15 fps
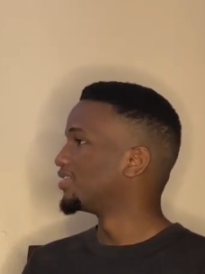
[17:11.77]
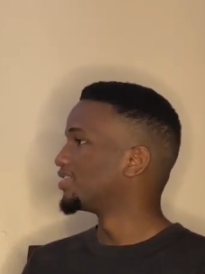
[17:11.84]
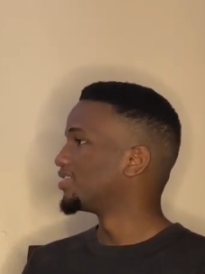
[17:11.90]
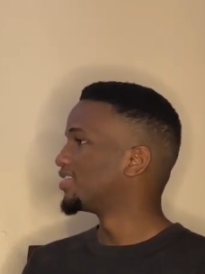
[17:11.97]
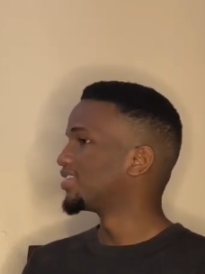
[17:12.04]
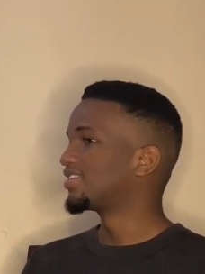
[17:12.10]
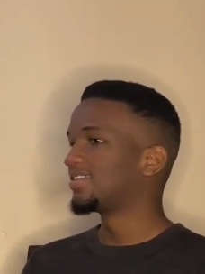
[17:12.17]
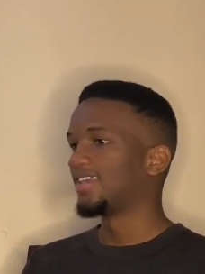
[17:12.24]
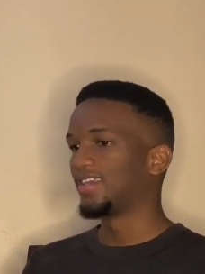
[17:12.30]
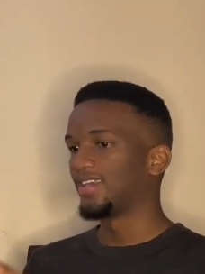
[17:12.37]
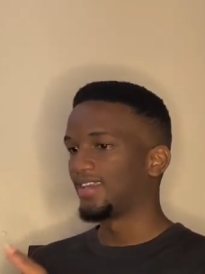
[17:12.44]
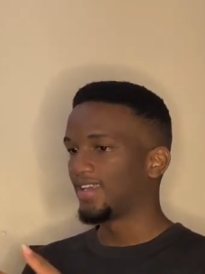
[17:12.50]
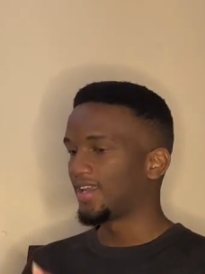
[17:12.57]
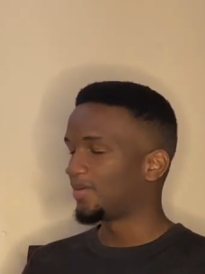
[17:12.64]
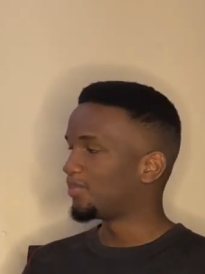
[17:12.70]
It's just
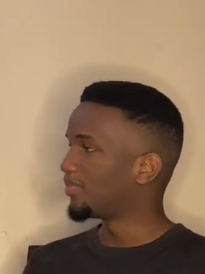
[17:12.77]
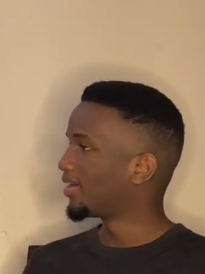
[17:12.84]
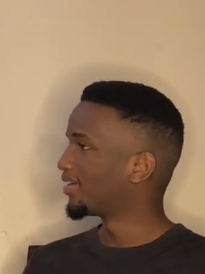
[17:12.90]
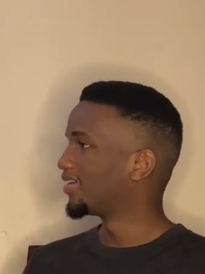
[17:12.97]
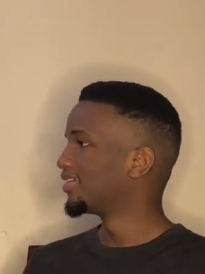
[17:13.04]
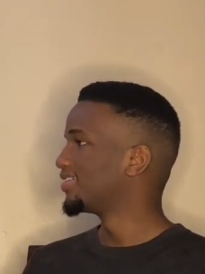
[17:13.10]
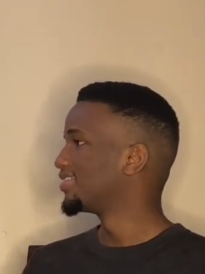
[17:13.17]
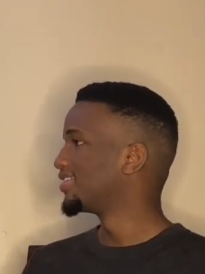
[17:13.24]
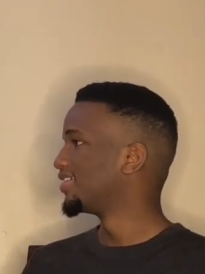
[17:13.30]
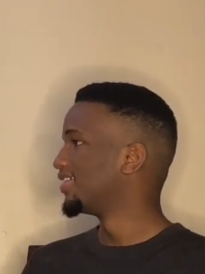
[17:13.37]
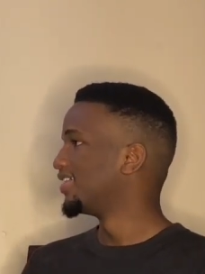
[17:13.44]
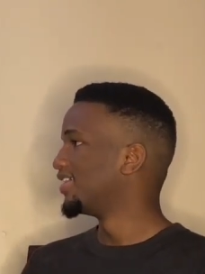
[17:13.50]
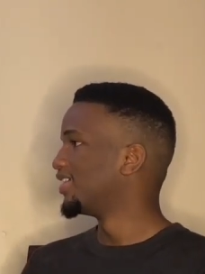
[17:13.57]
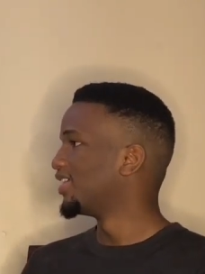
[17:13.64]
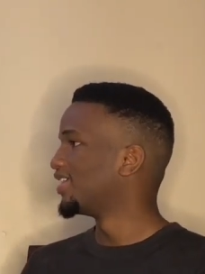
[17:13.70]
like, get a bucket,
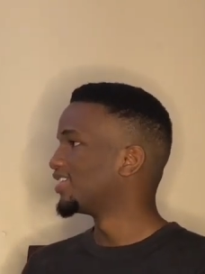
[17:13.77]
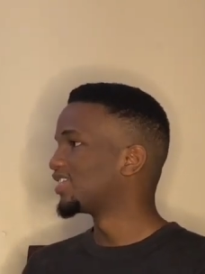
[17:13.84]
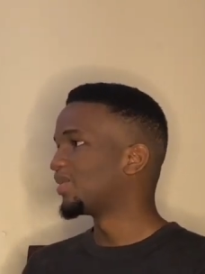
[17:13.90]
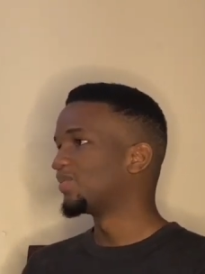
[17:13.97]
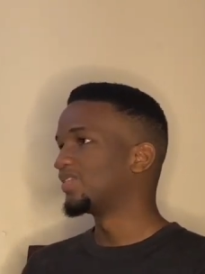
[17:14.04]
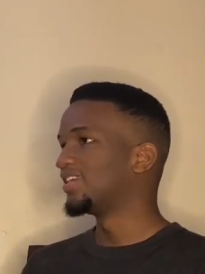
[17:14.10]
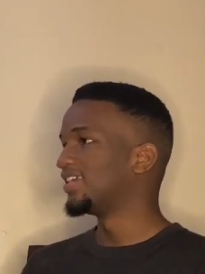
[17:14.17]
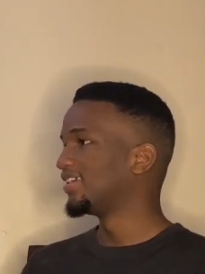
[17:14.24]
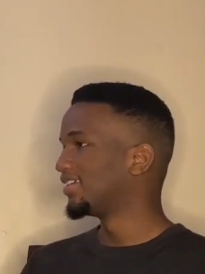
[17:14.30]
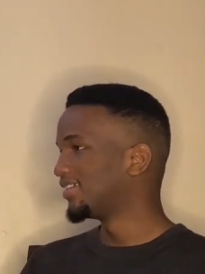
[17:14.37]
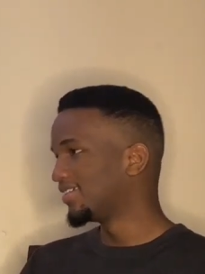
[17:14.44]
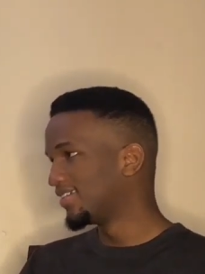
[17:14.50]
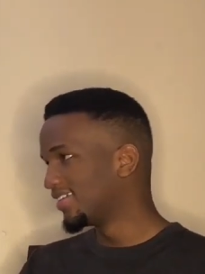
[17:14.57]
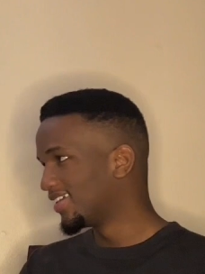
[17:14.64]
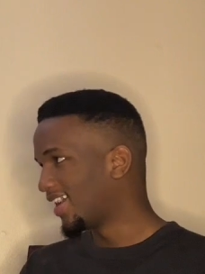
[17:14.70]

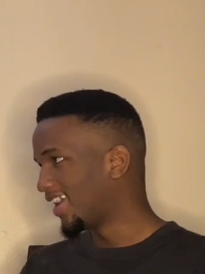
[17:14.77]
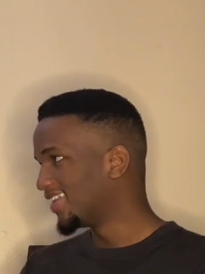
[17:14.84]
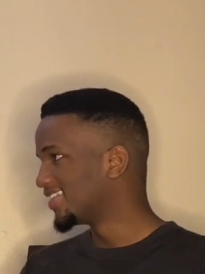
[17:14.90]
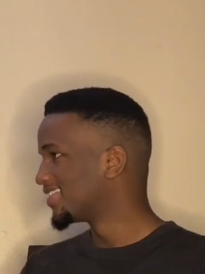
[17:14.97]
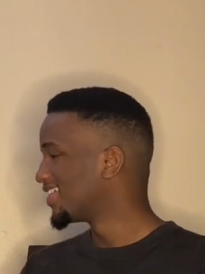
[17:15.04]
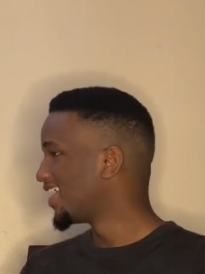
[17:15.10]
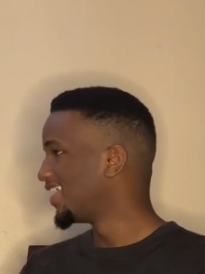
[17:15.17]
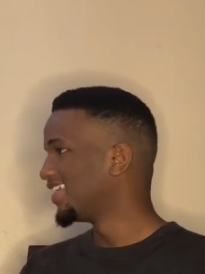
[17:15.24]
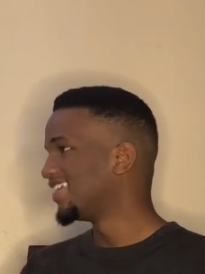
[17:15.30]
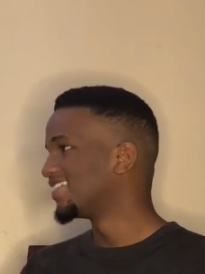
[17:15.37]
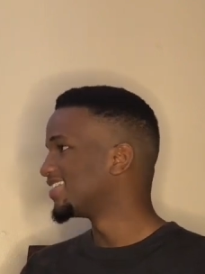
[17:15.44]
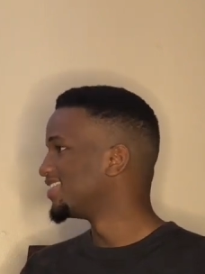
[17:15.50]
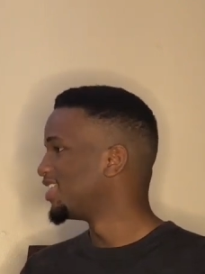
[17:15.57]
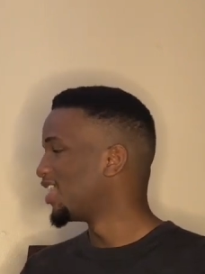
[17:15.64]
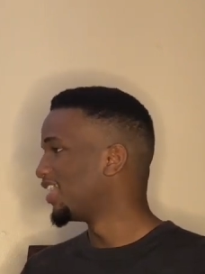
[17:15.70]
something, hand sign,
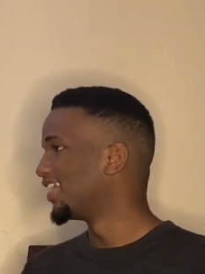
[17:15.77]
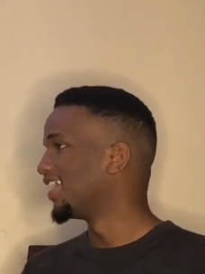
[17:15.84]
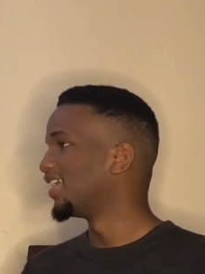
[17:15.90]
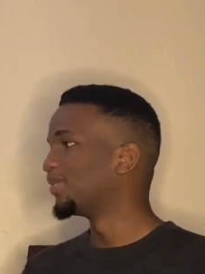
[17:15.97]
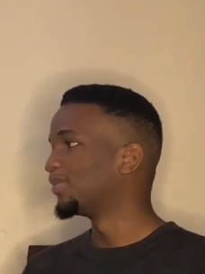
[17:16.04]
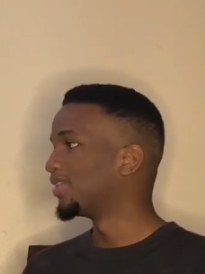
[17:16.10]
it's done. And I'm